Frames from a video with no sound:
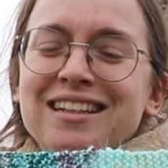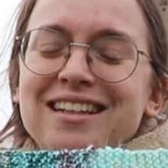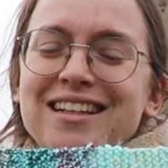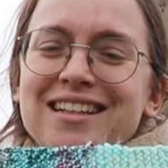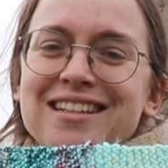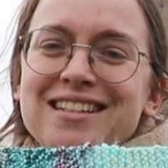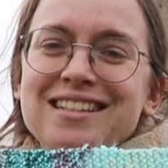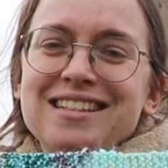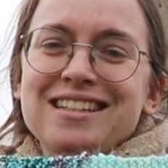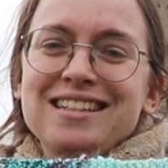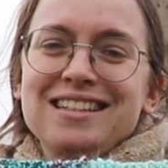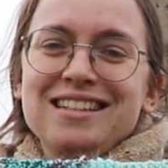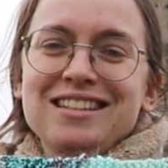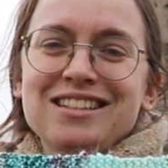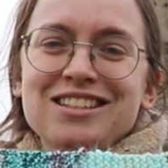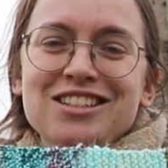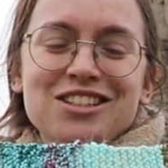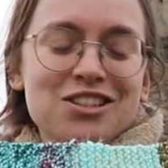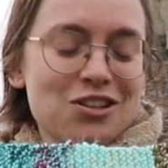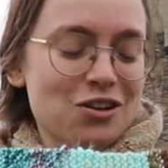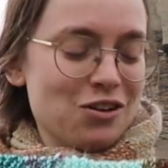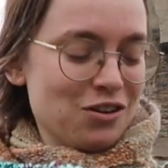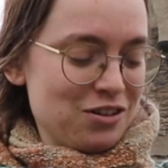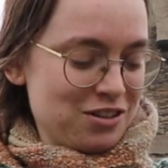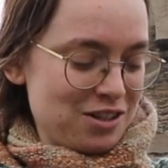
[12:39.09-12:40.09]
they sing
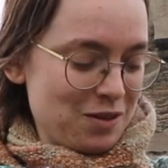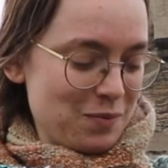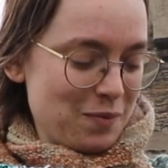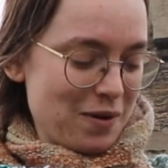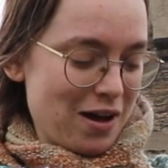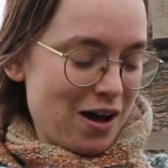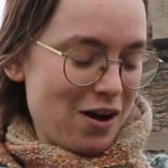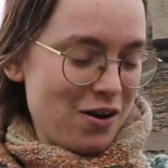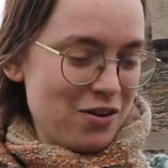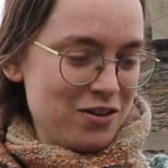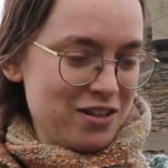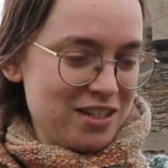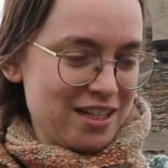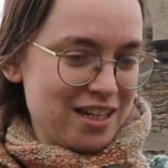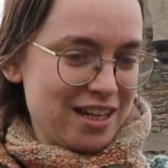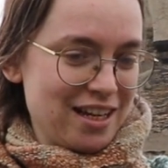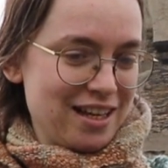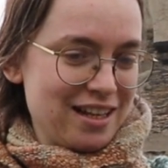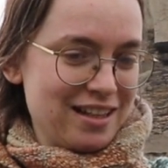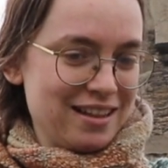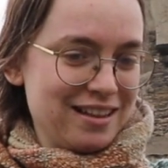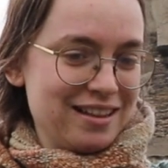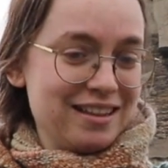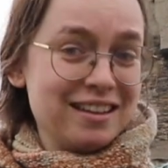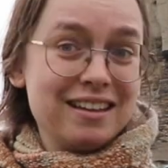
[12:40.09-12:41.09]
songs about
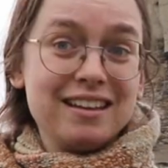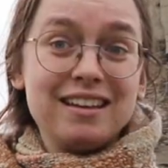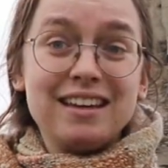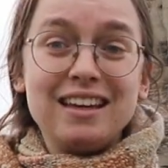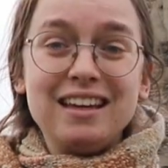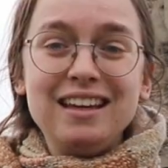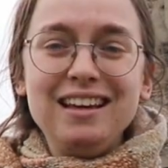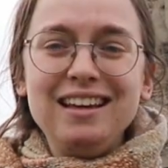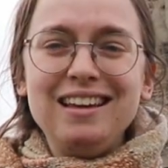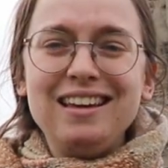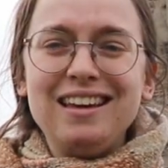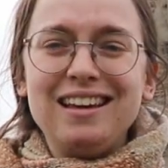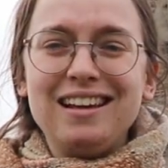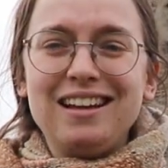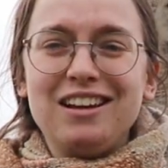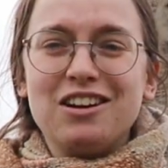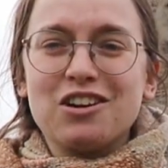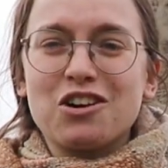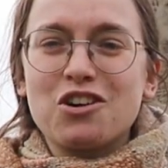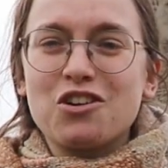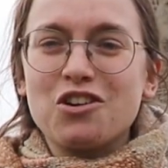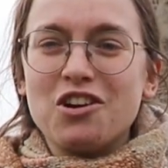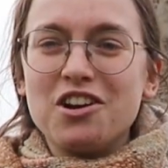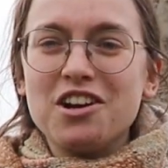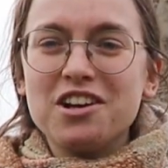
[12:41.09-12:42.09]
in the King
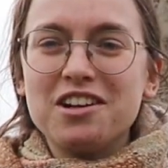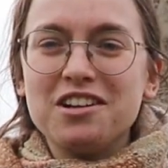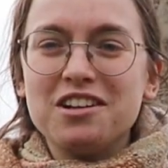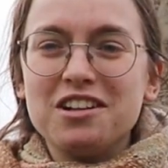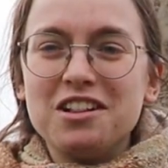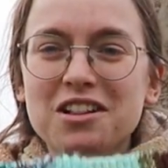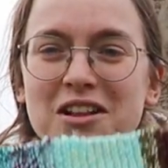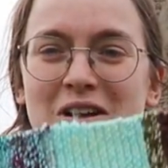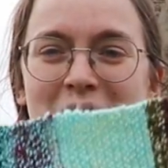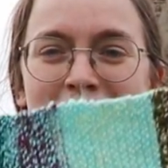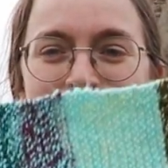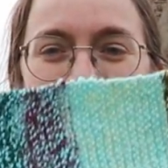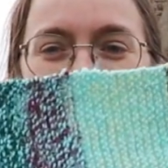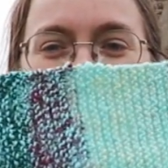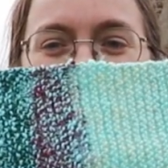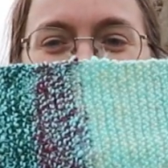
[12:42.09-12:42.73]
Killer Chronicle